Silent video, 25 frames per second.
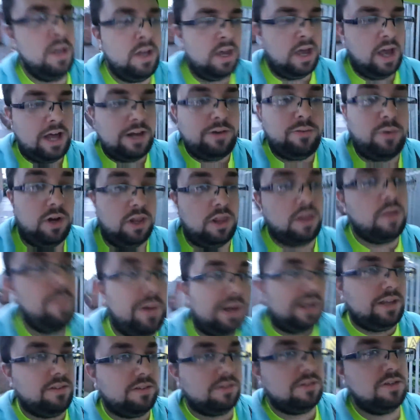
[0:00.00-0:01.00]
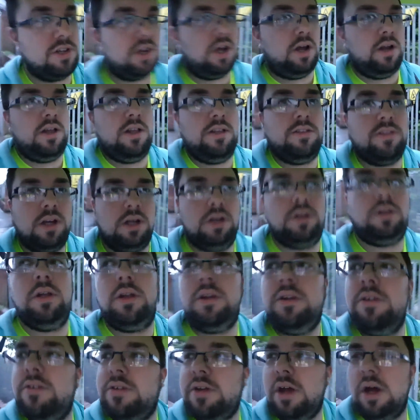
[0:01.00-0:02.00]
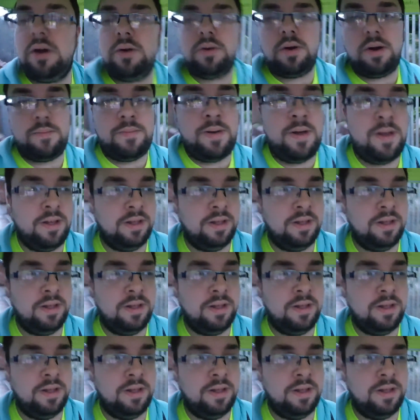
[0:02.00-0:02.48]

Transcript: and one of the places showing it is Odeon so um,